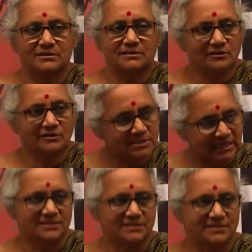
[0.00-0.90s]
It is
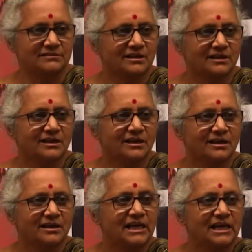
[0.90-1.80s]
not about the
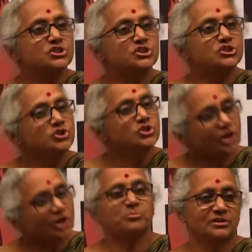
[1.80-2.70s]
limits of
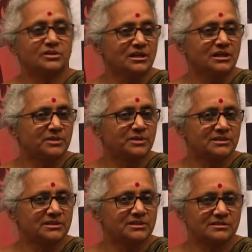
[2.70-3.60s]
fundamental
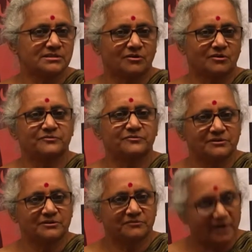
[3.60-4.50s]
rights. People
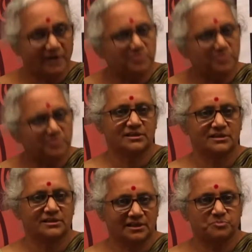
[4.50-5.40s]
have rights.
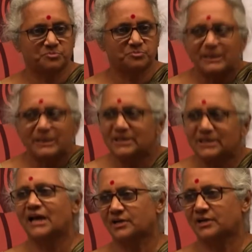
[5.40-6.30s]
The state
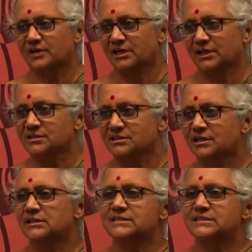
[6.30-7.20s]
has power
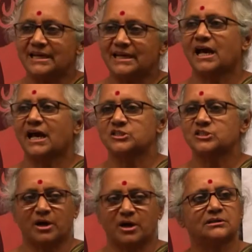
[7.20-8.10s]
in a
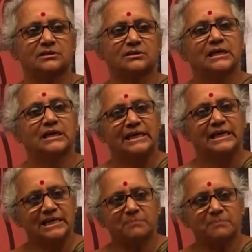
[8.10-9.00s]
manner, in, you know, to
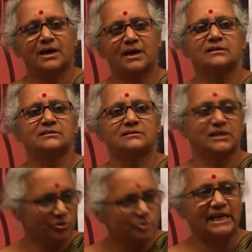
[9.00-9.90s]
the extent
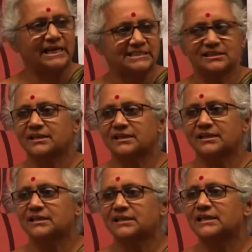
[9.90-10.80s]
that it does not
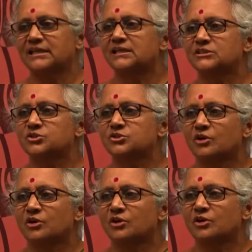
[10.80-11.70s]
violate the rights of the people.